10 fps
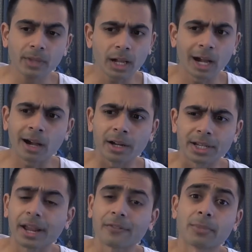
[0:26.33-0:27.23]
uh, I
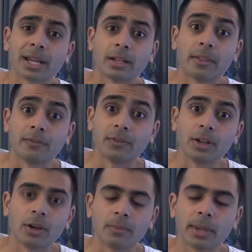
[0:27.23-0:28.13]
didn't have to make another
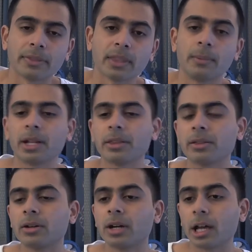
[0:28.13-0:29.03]
video about that, but I
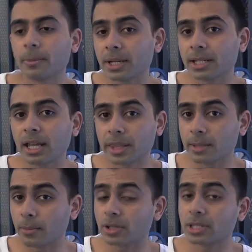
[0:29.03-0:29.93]
thought I picked out the
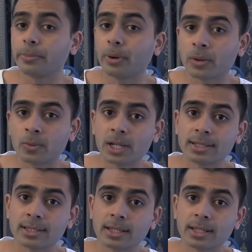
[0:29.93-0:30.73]
most important ones,